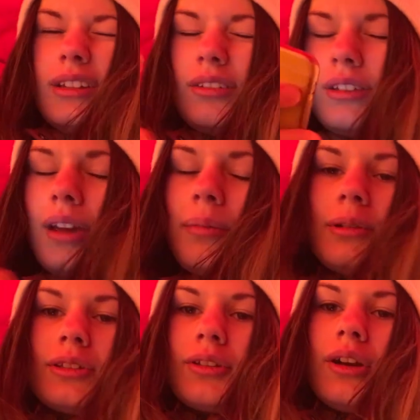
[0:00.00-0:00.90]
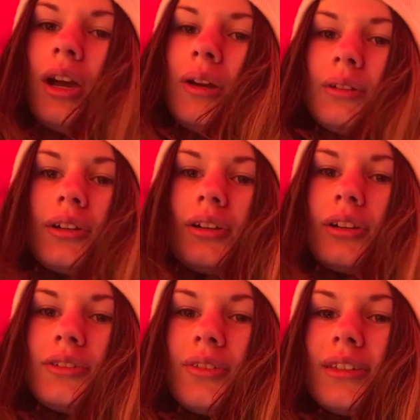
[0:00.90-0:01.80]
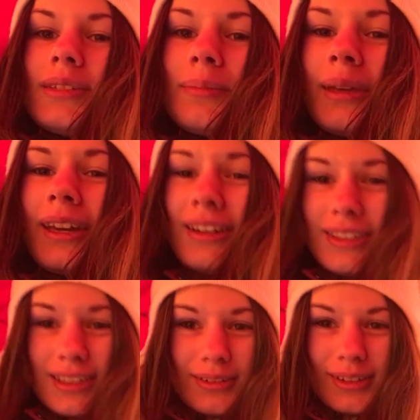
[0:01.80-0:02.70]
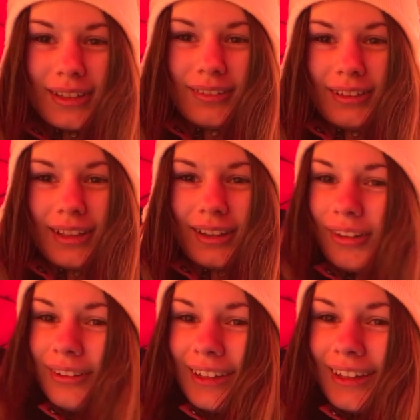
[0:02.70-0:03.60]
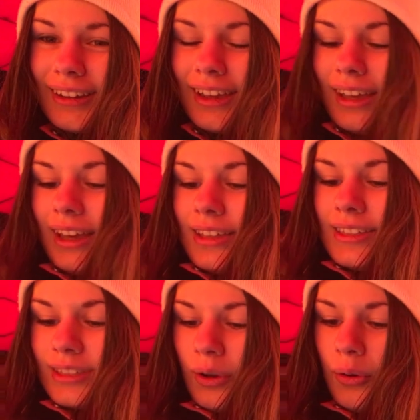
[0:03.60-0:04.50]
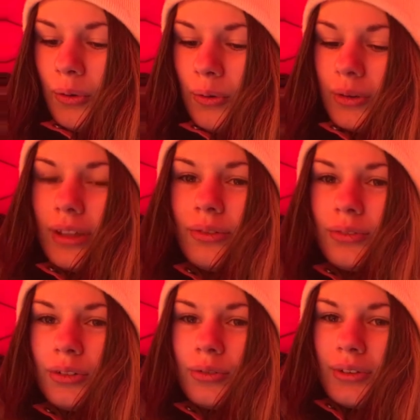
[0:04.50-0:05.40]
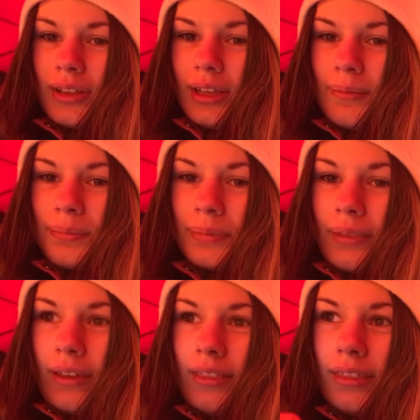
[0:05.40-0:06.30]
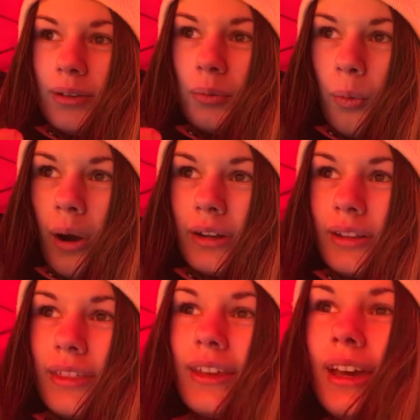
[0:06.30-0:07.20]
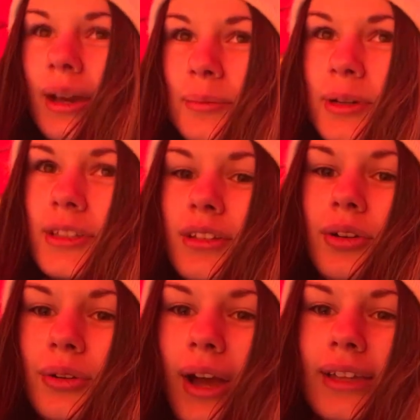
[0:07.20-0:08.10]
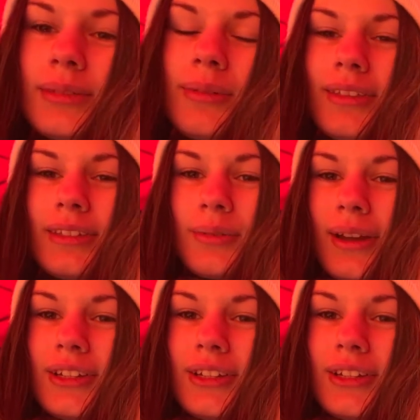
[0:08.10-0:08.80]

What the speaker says: near table. So I'm gonna do this because it's really, really cold here. So if you really... the person who asked me this